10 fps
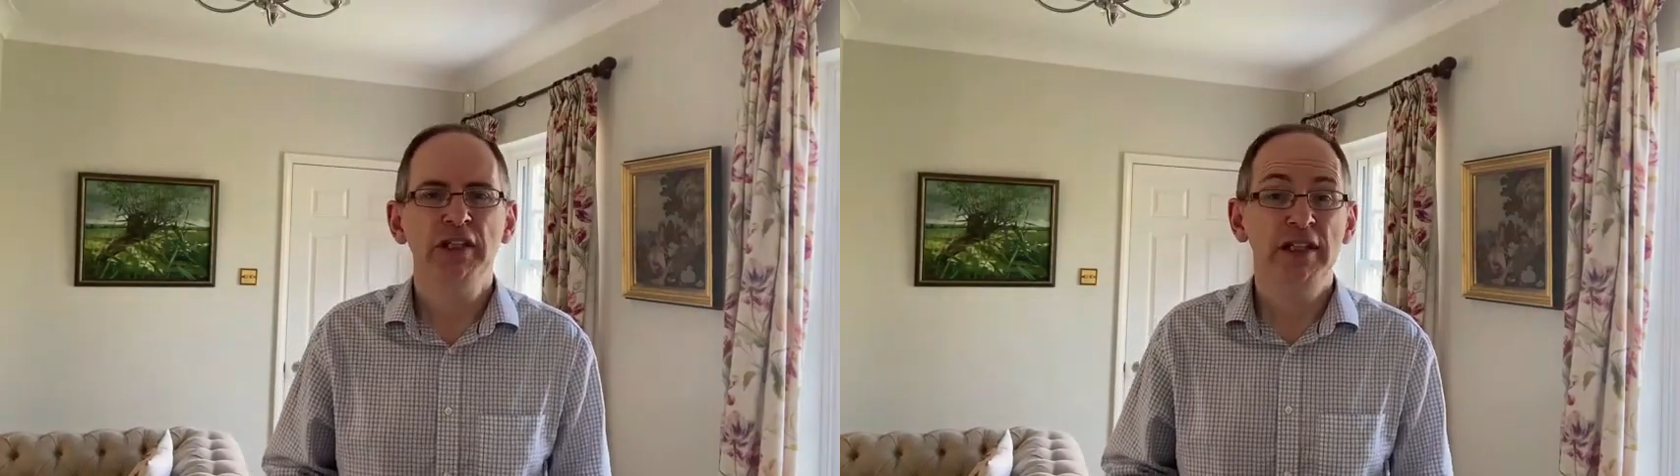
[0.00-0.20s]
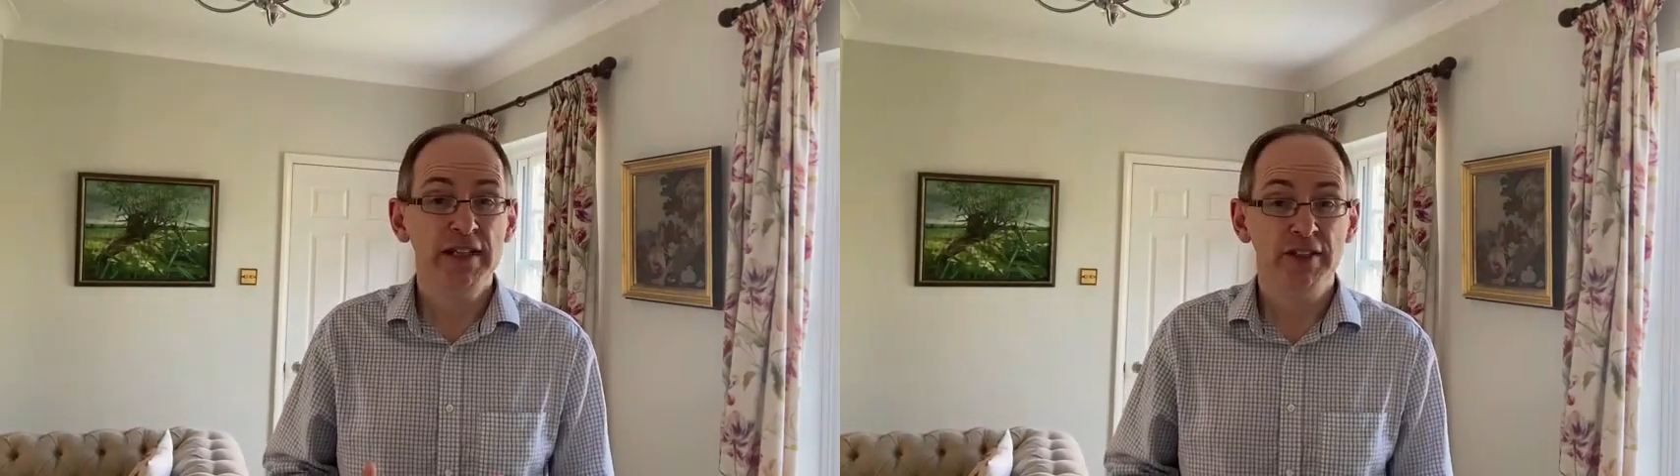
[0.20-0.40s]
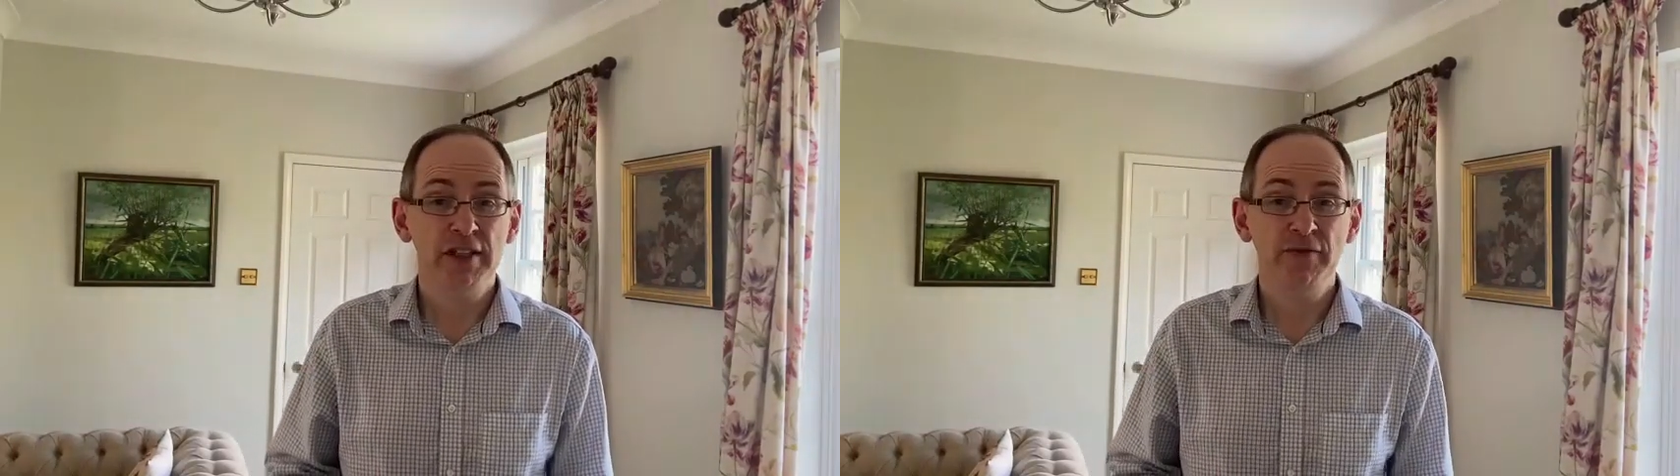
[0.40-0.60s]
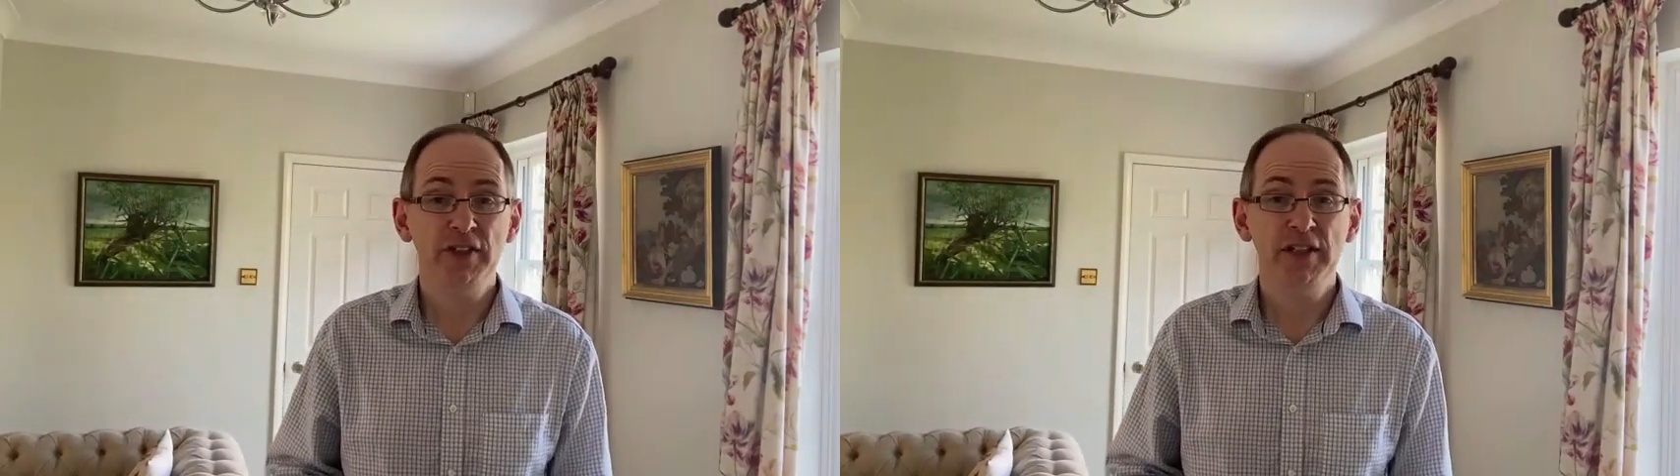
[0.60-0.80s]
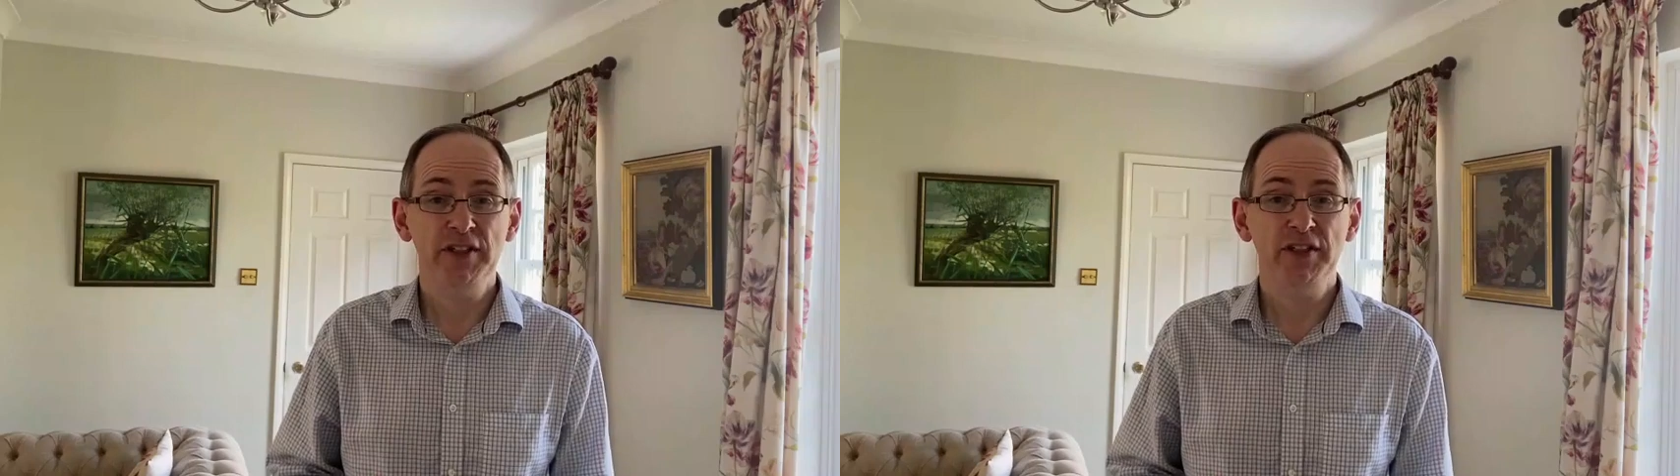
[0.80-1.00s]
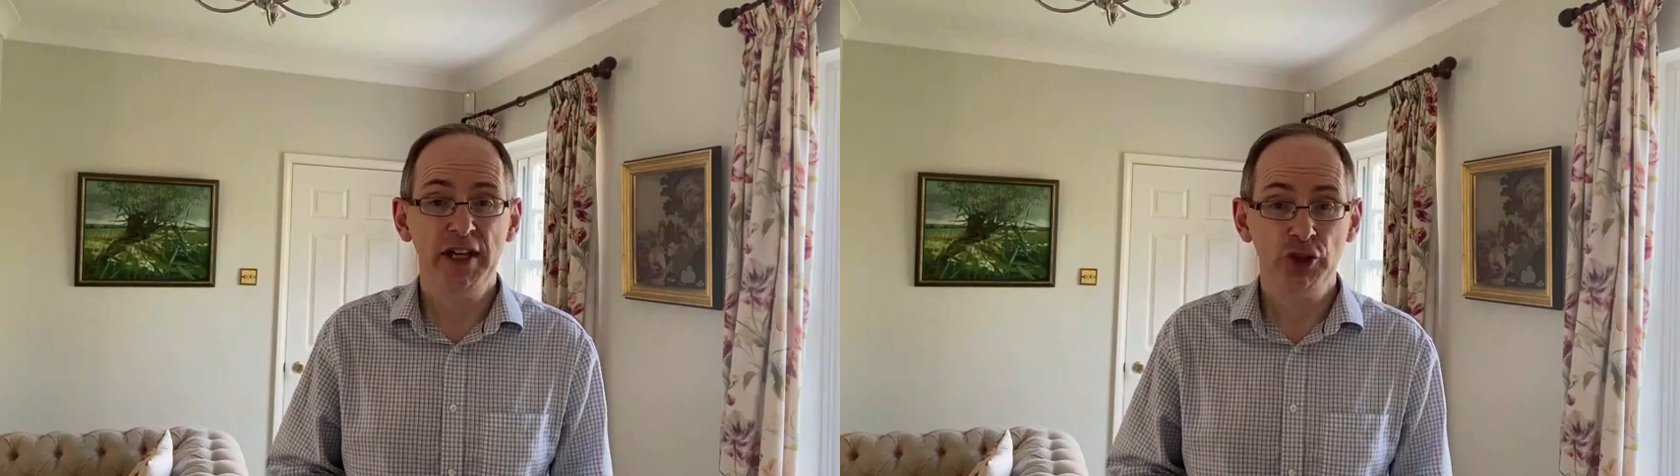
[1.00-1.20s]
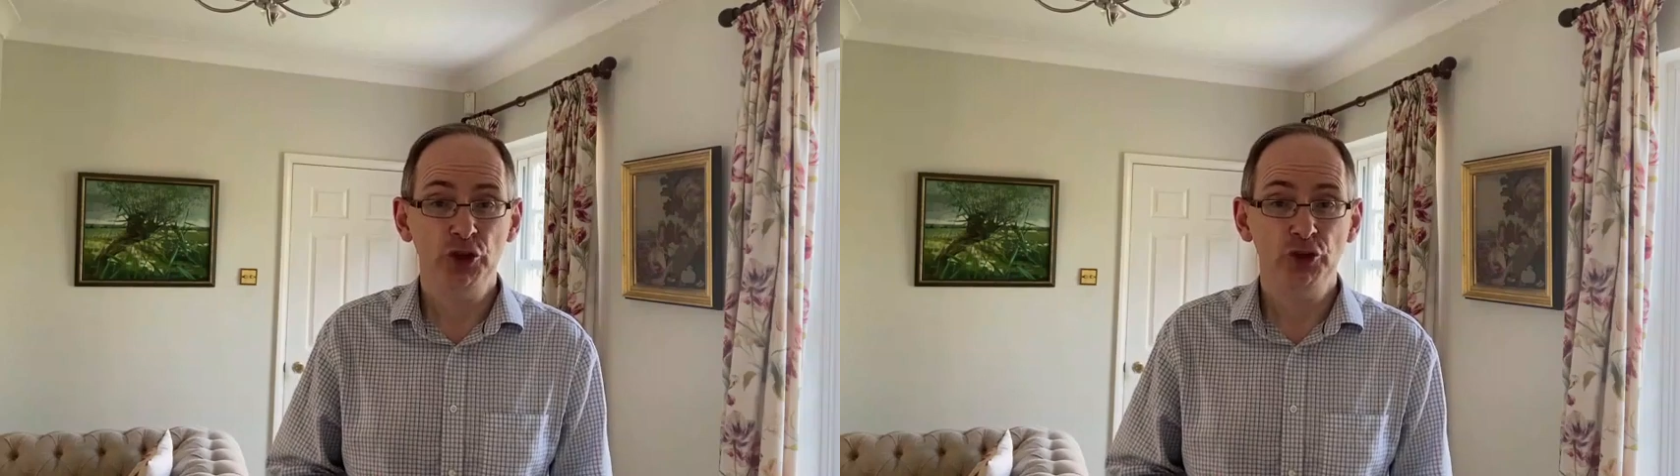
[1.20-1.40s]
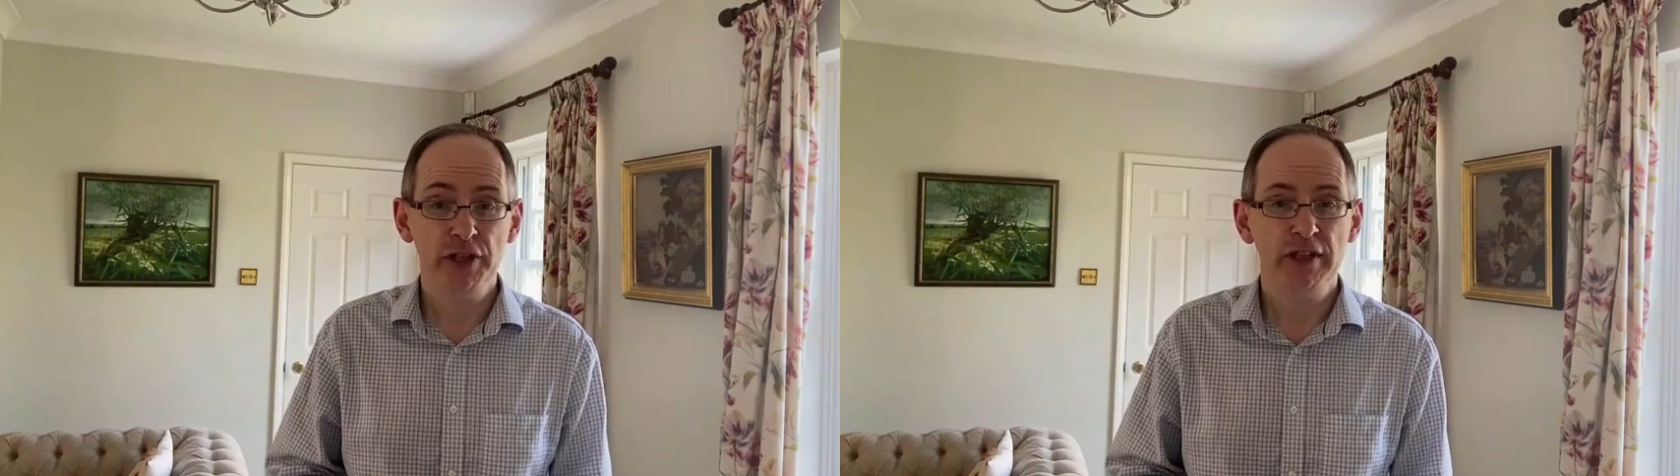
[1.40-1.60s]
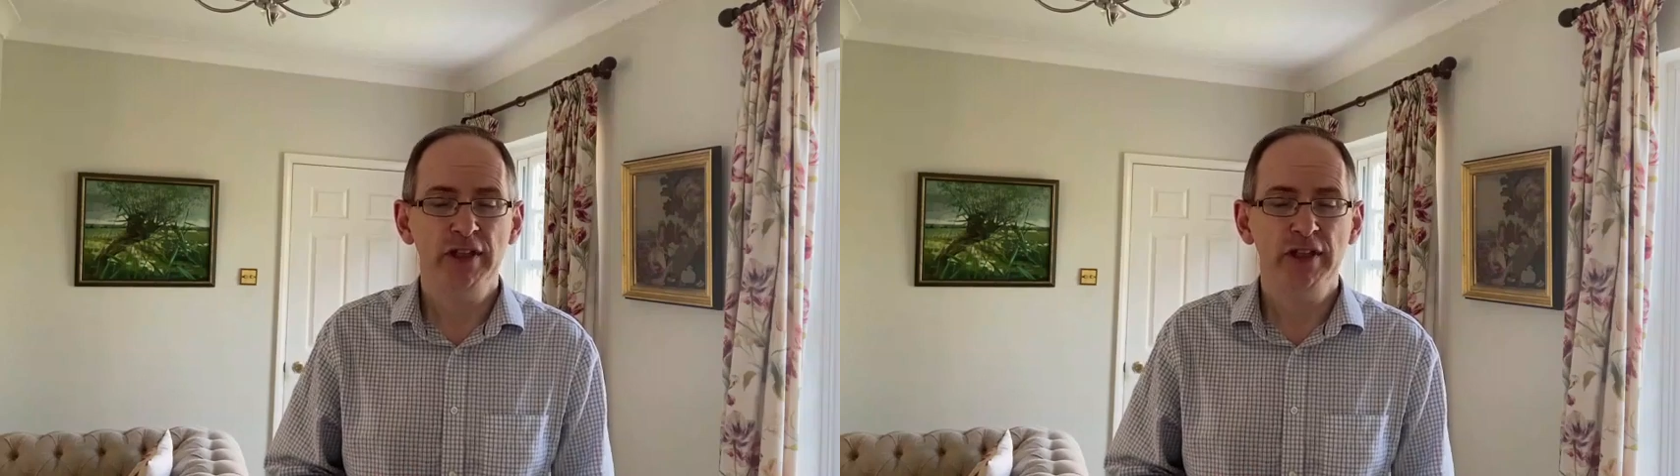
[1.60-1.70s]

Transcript: late 17th century